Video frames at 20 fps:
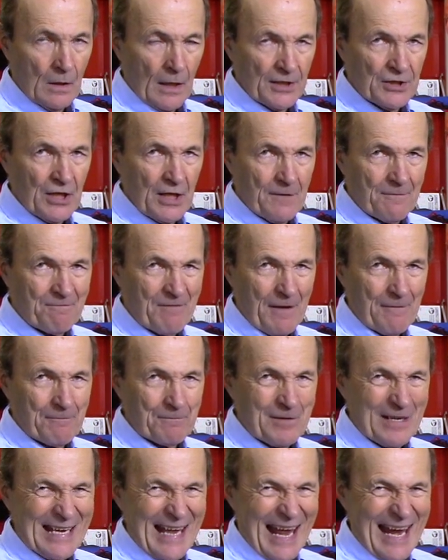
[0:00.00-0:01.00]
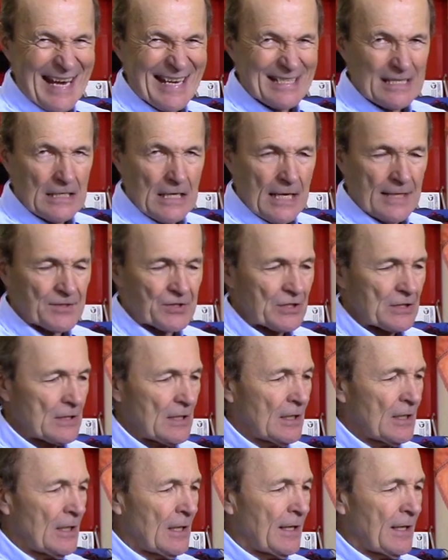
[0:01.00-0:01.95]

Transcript: 1958, yes.